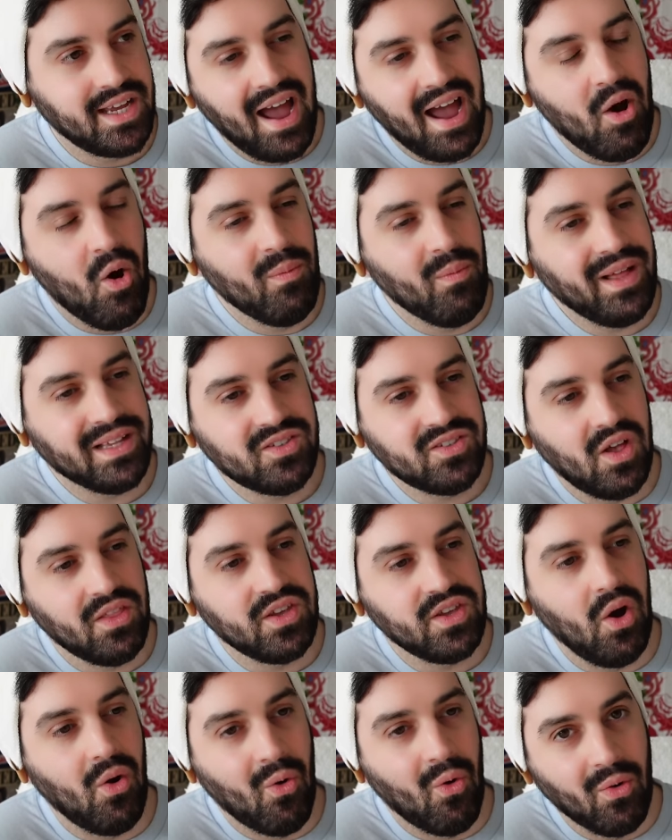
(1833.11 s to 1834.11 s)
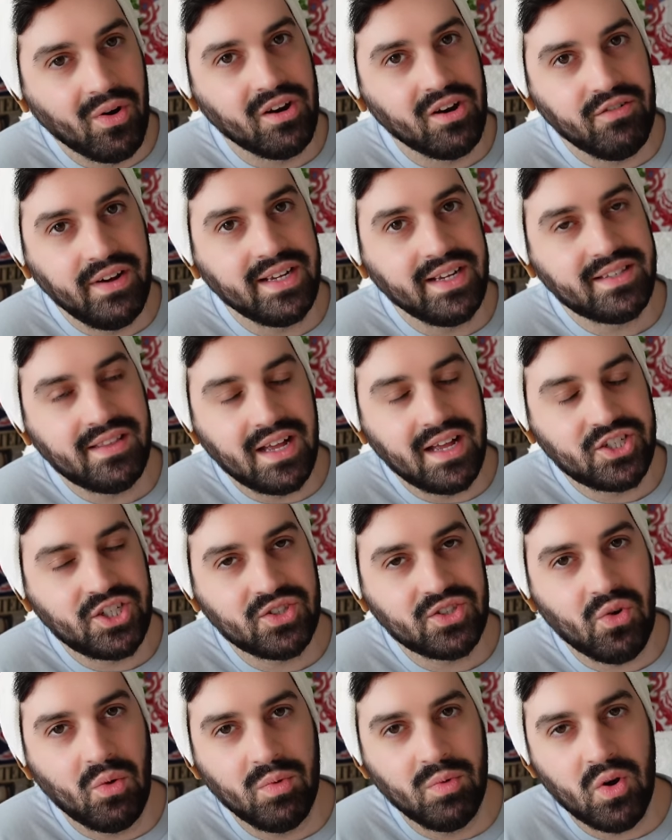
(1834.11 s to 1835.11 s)
I hope that's not the only reason that
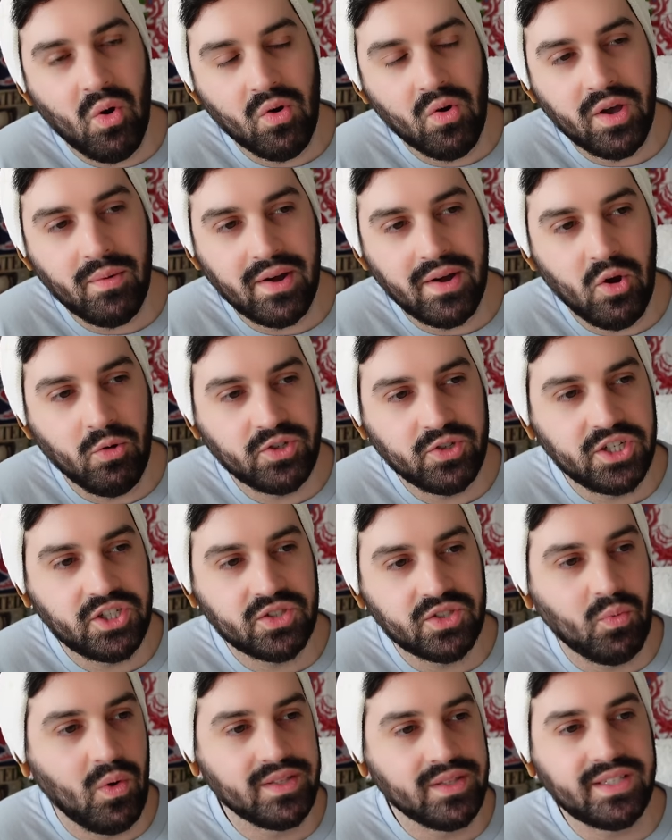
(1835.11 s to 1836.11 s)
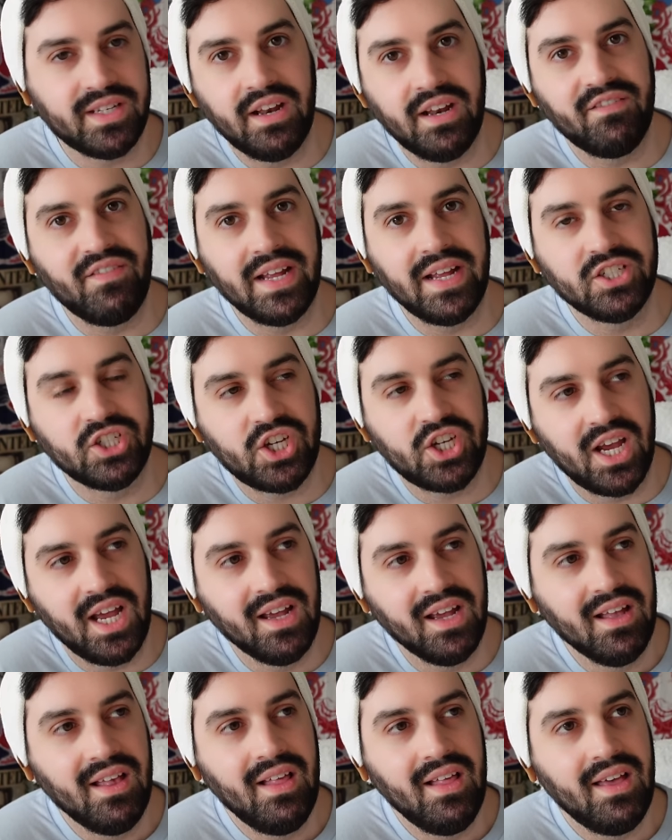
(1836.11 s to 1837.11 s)
she's going with Goku. I hope she just wants an
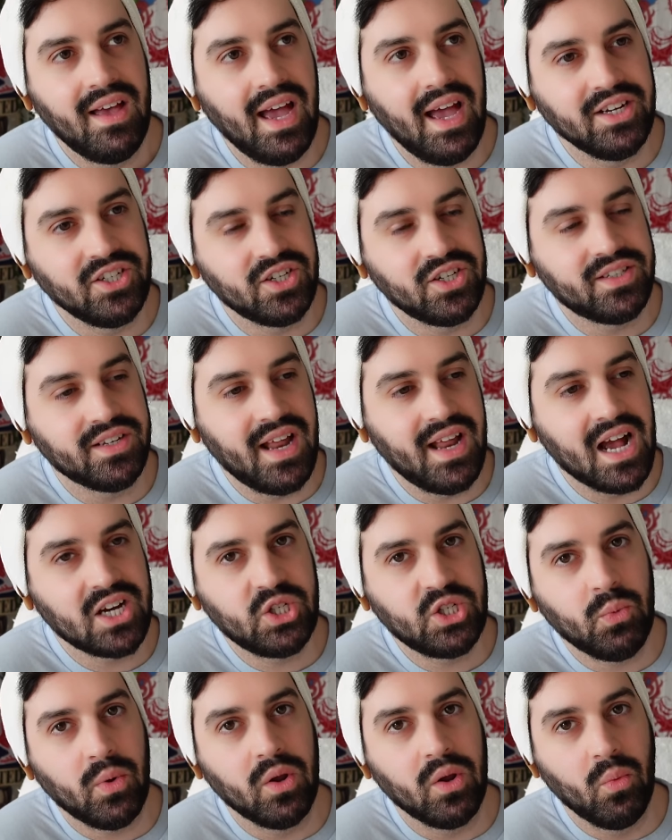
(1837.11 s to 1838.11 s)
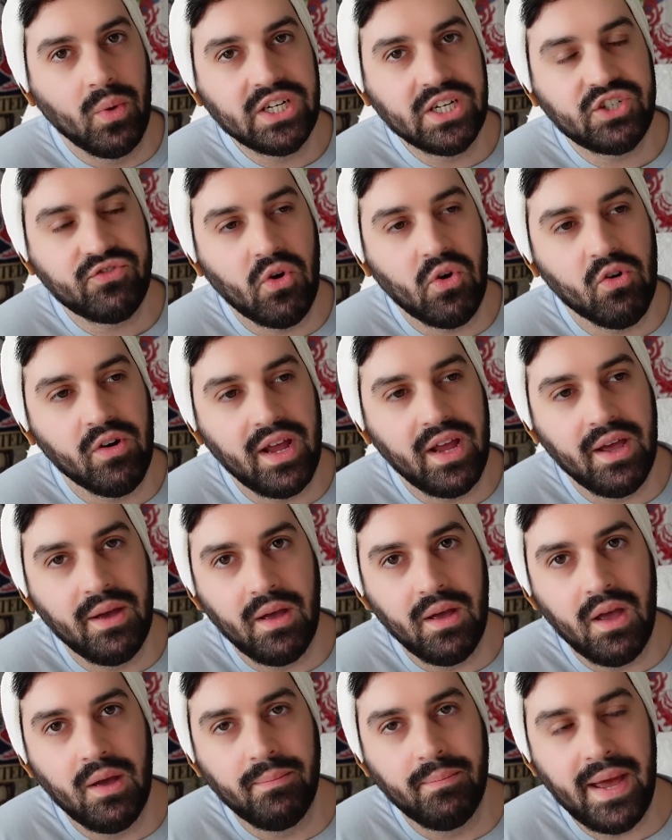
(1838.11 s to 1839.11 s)
adventure and doesn't actually want to wish for
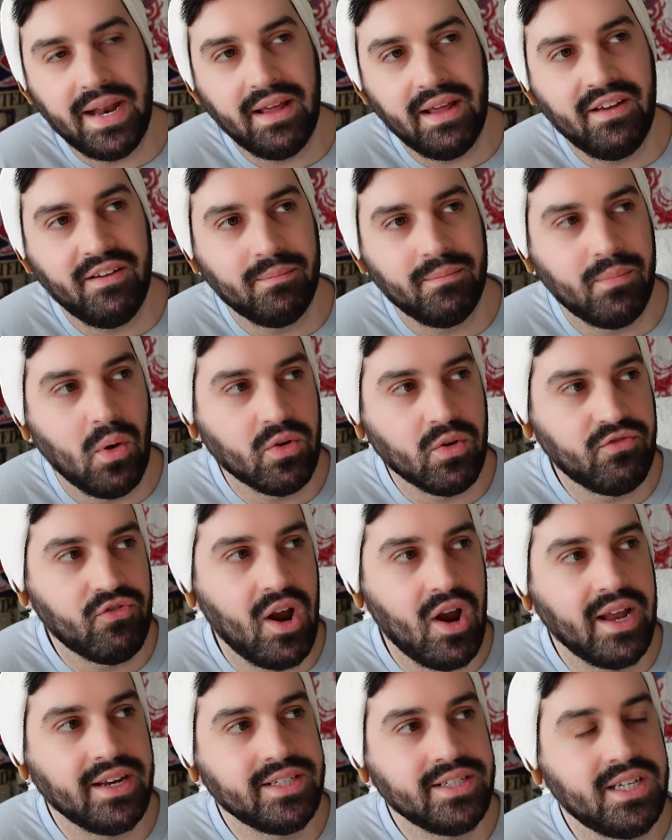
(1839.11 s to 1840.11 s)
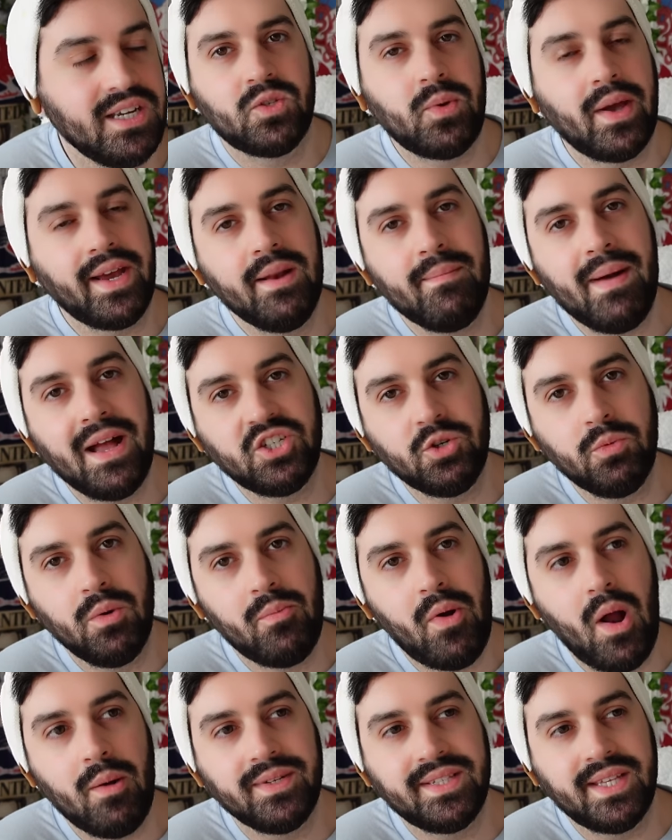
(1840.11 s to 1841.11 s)
a, a better boyfriend. So I can imagine we'll
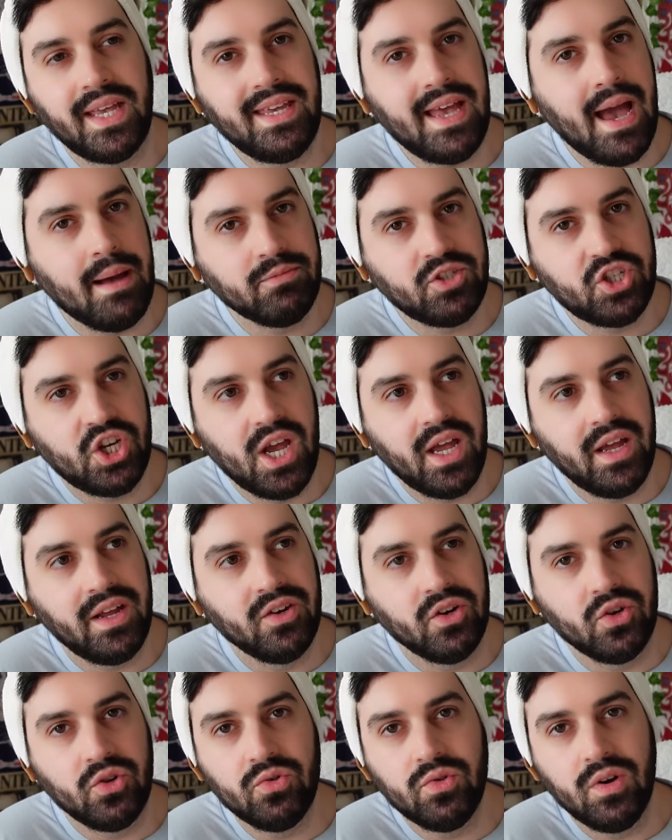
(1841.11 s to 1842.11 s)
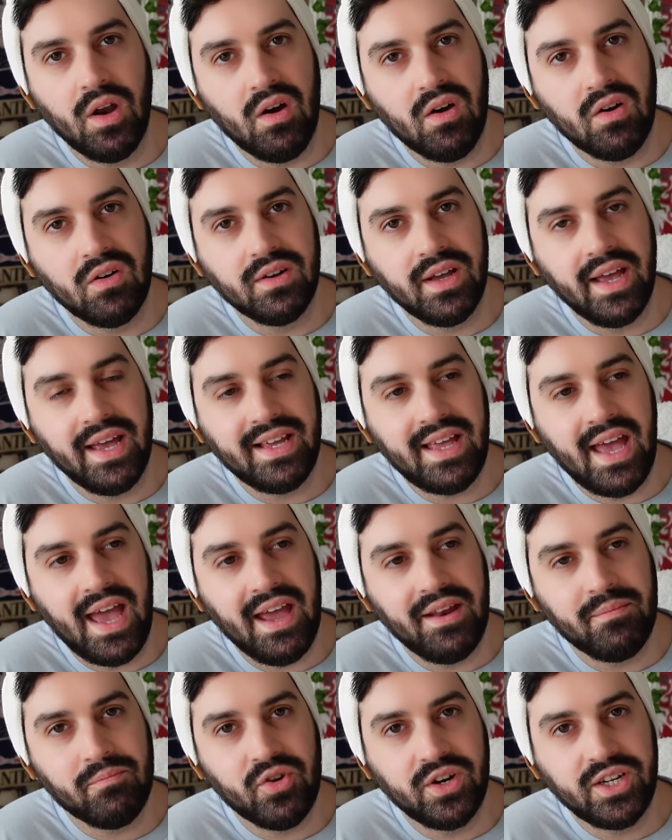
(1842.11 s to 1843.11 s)
probably see Yamcha and Oolong
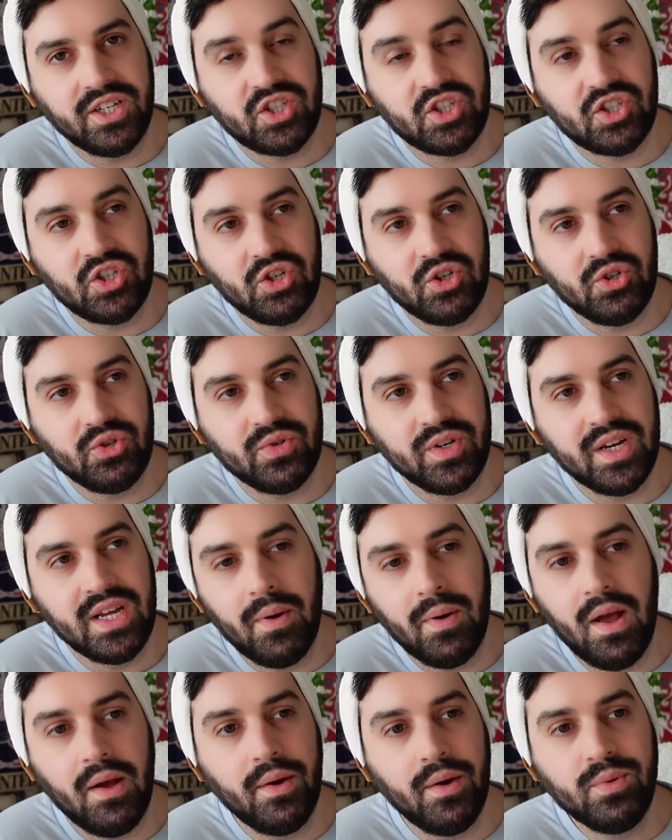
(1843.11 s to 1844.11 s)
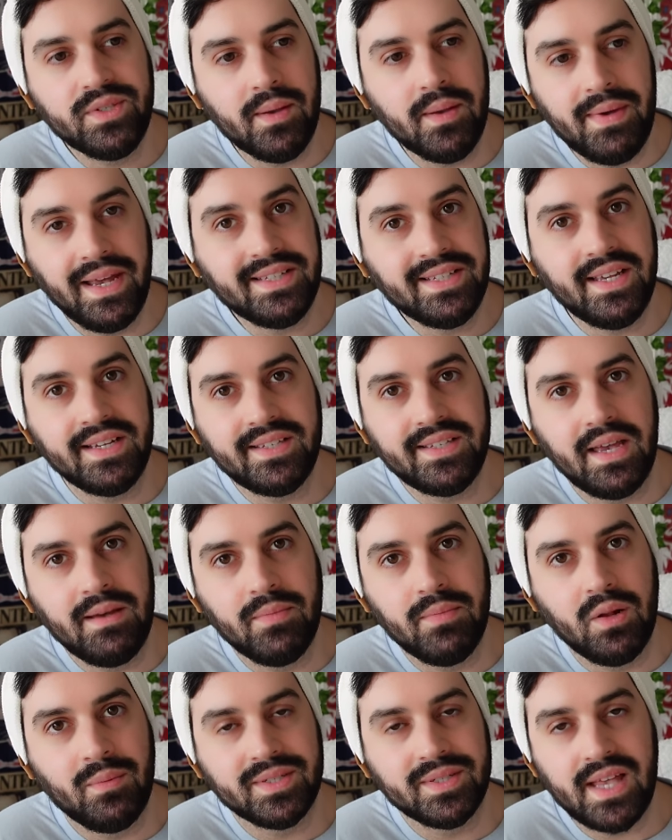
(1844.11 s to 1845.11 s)
again pretty soon. But it was amazing seeing
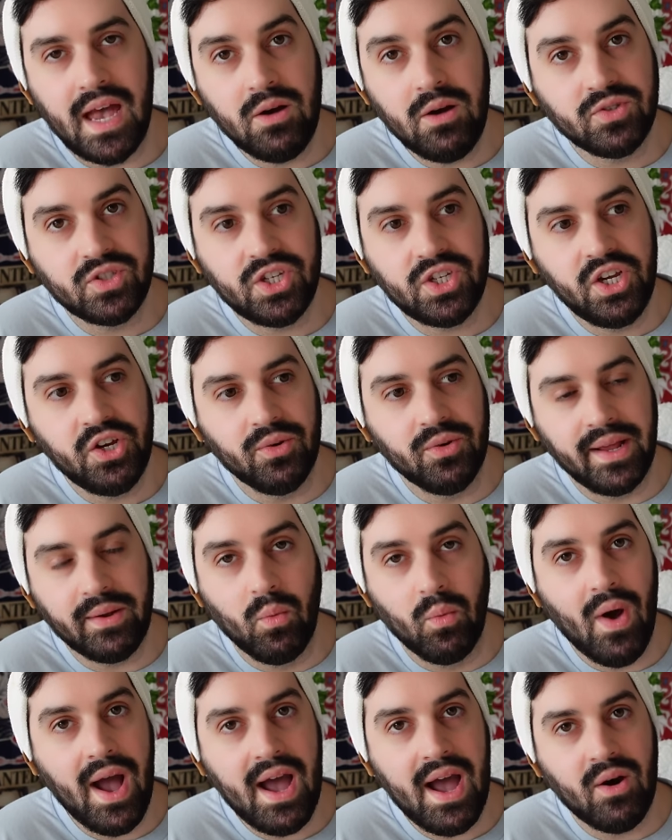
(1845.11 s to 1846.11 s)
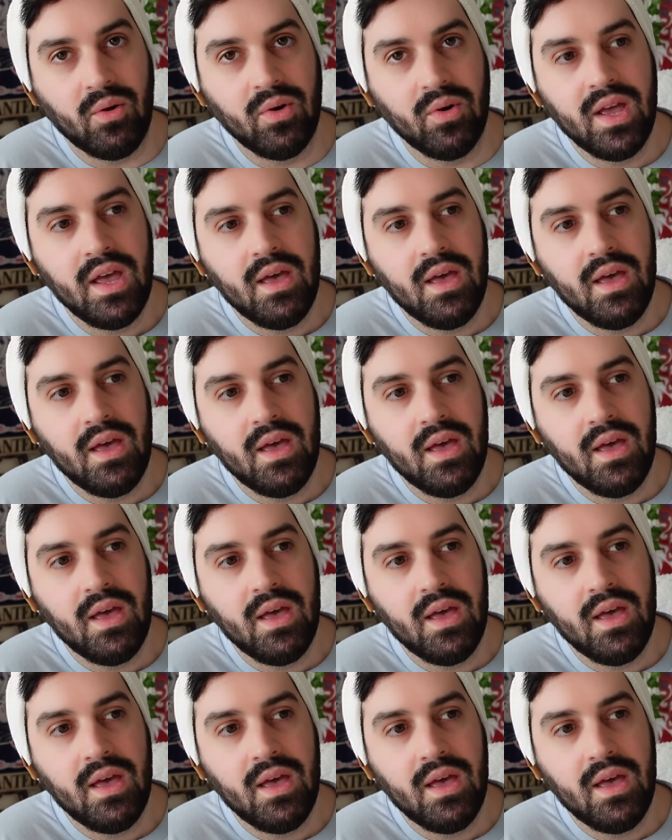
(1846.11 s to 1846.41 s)
Bulma's house too. Like, wow.